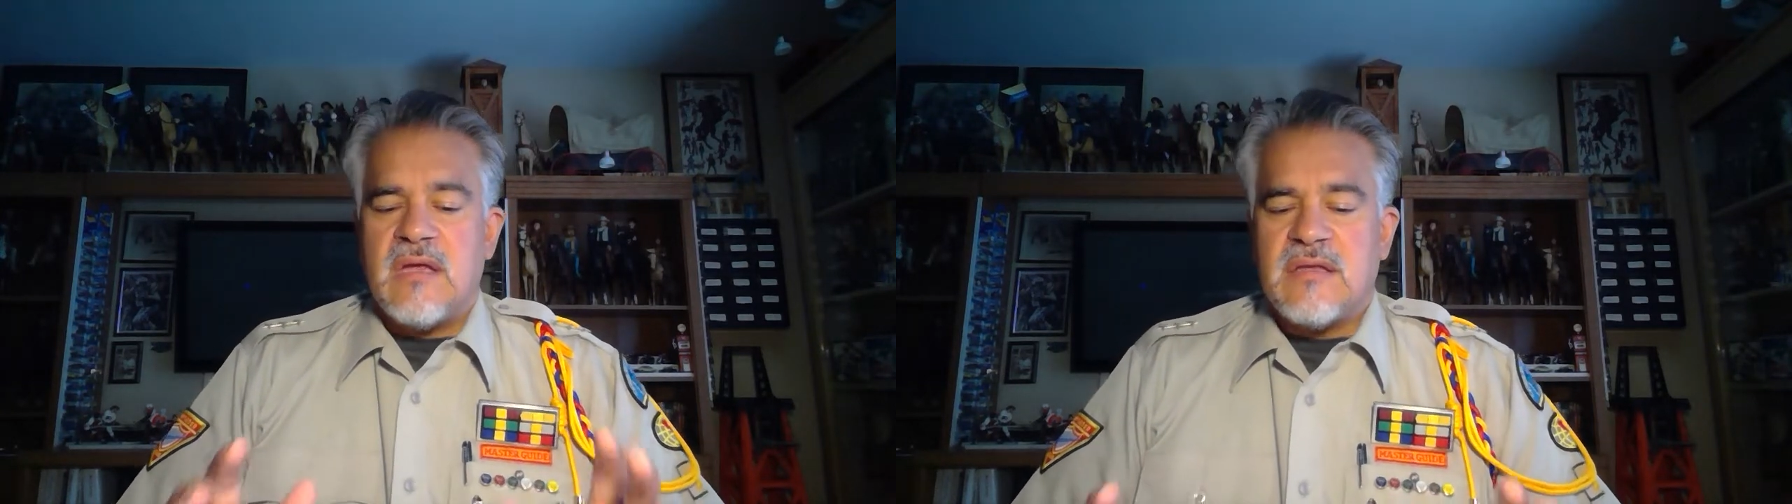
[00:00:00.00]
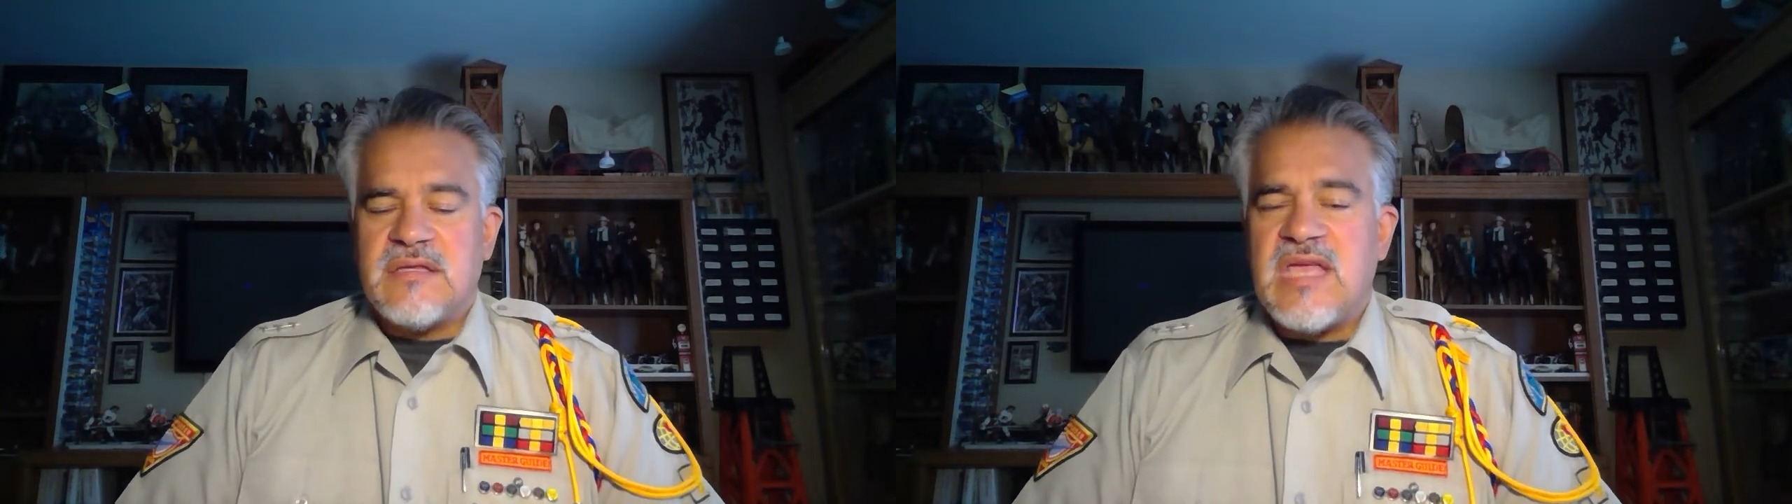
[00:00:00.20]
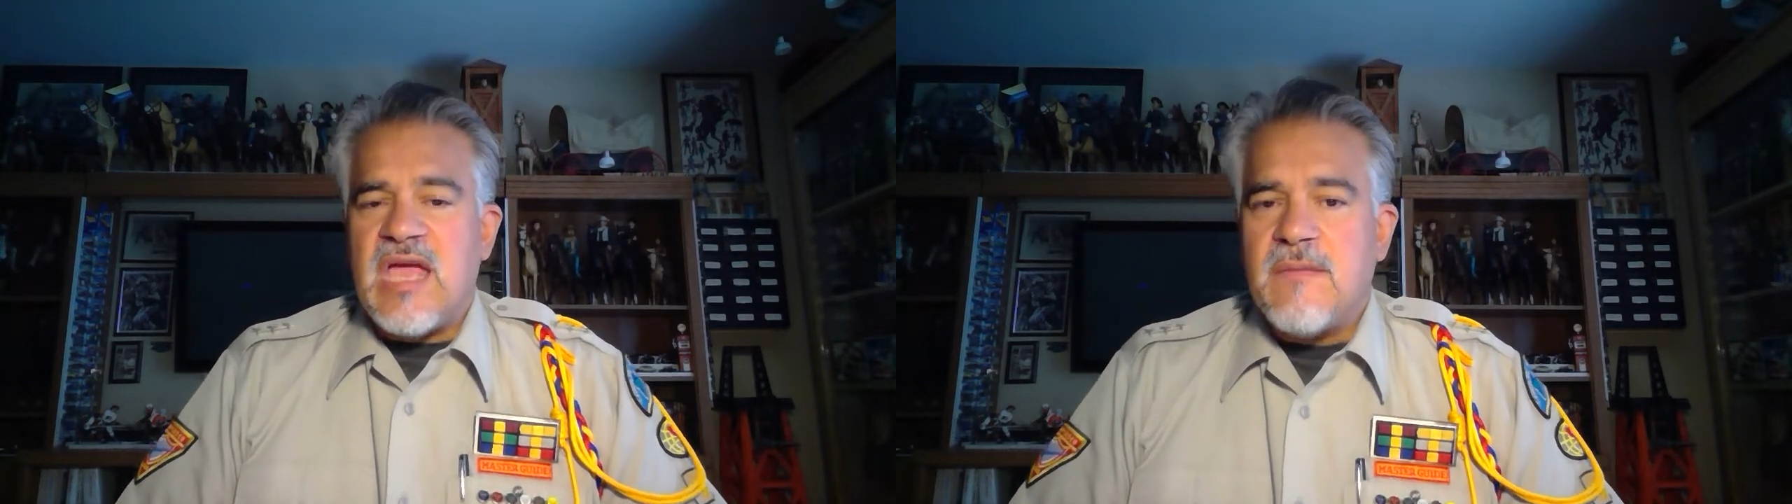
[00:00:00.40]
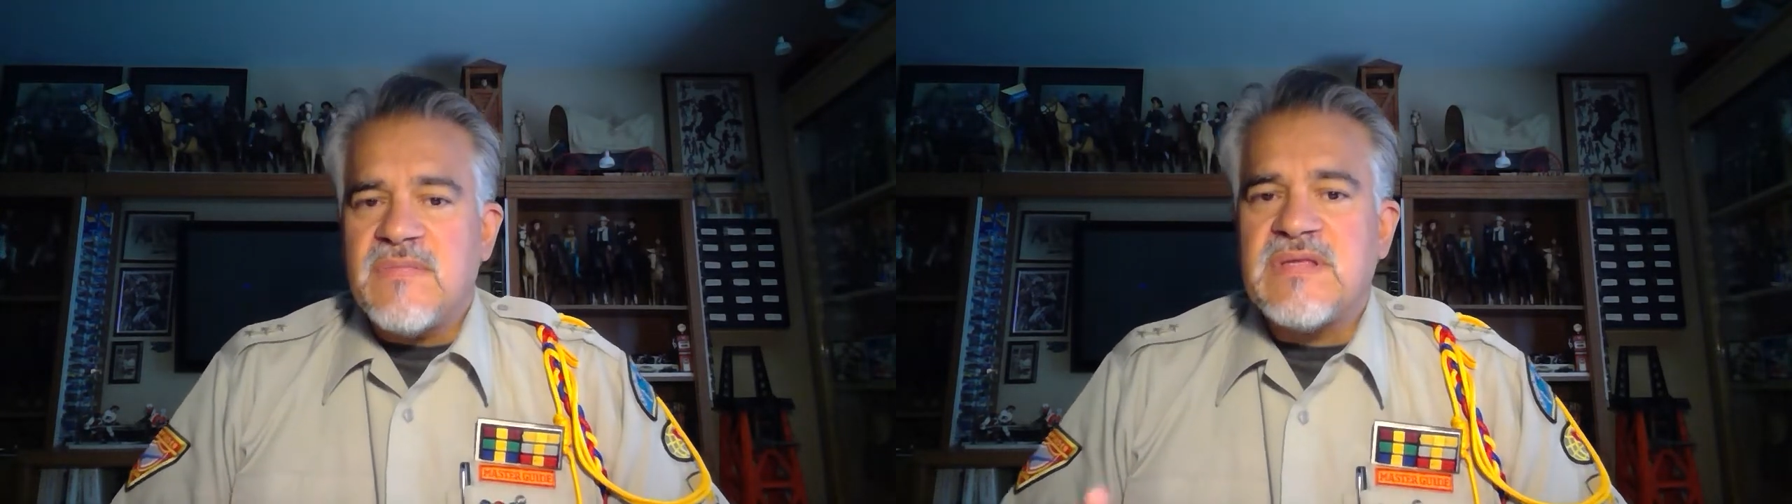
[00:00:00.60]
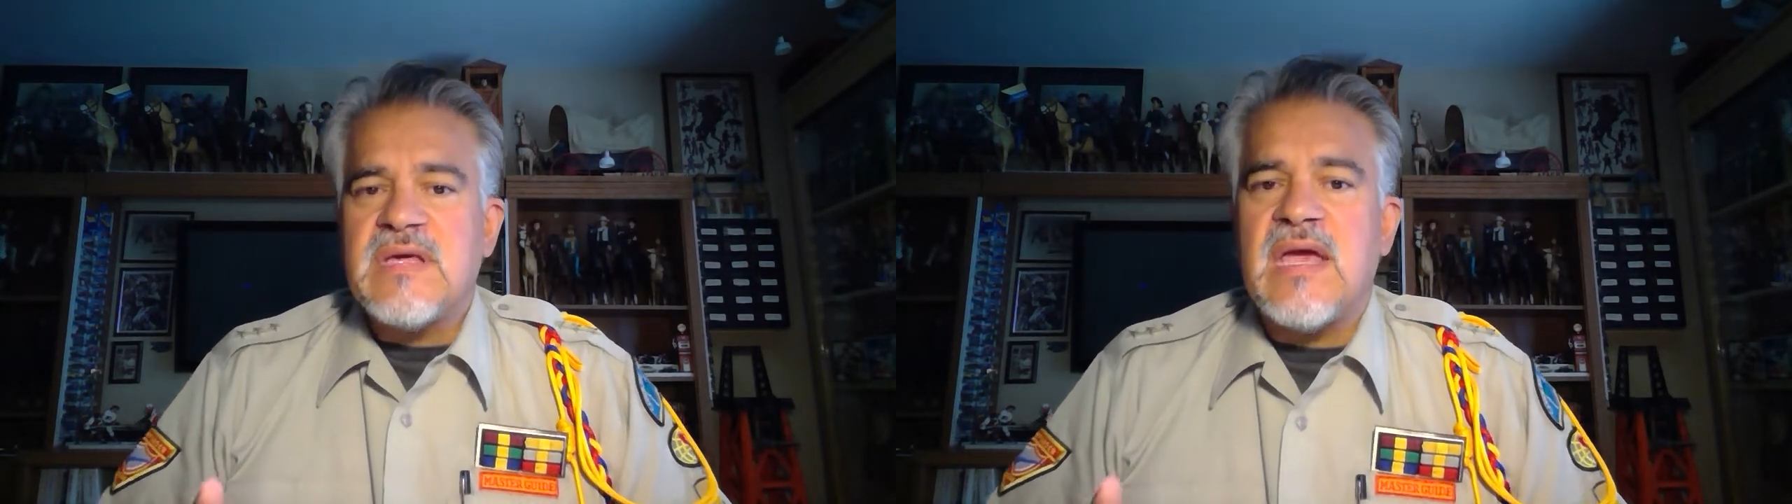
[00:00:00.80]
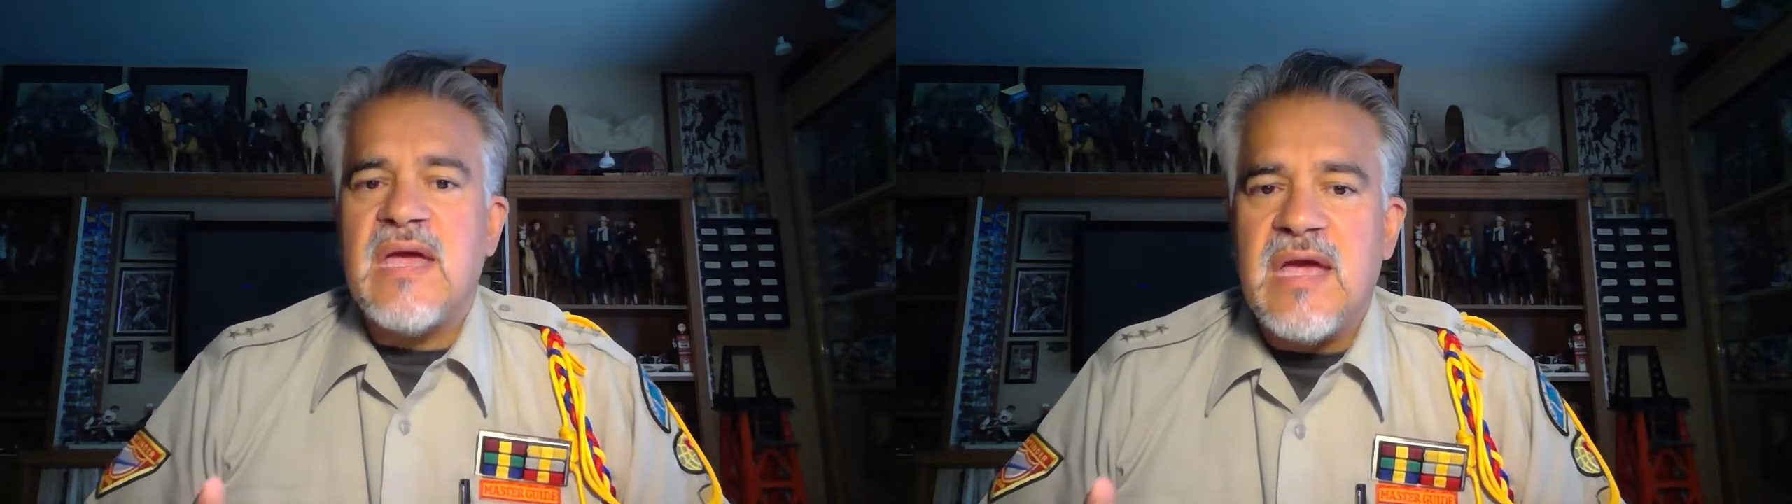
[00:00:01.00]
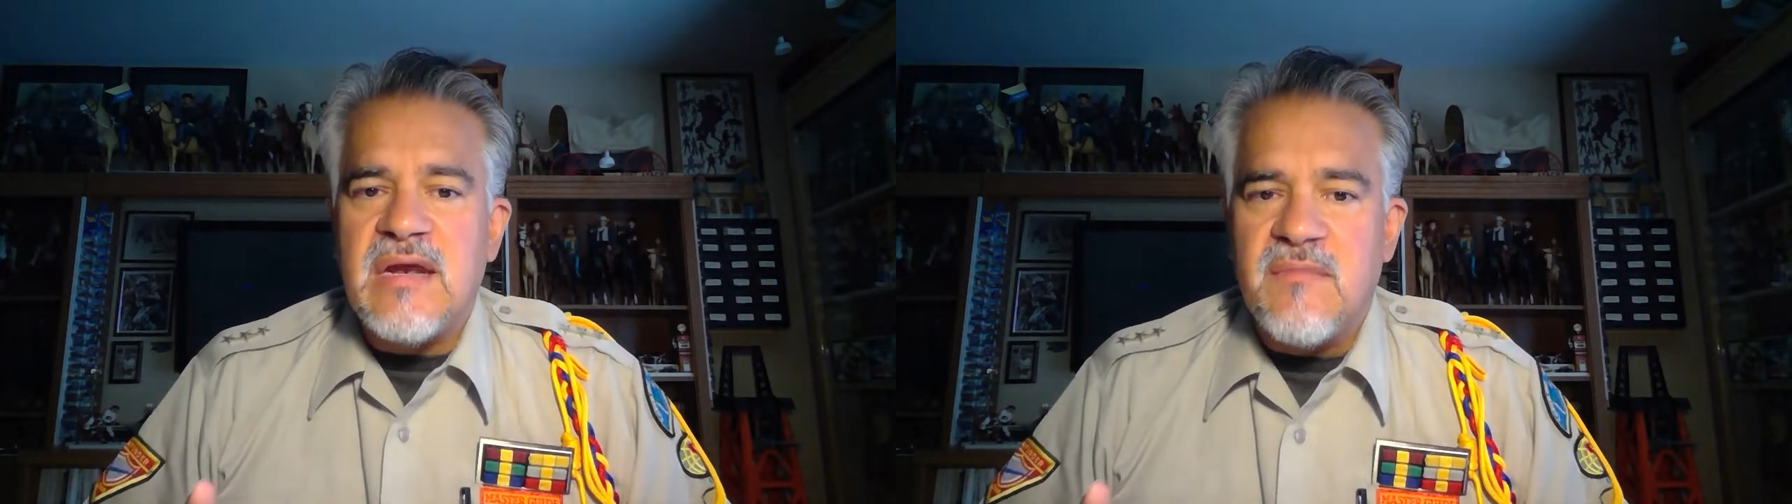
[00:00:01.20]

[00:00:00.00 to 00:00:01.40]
Stamps: An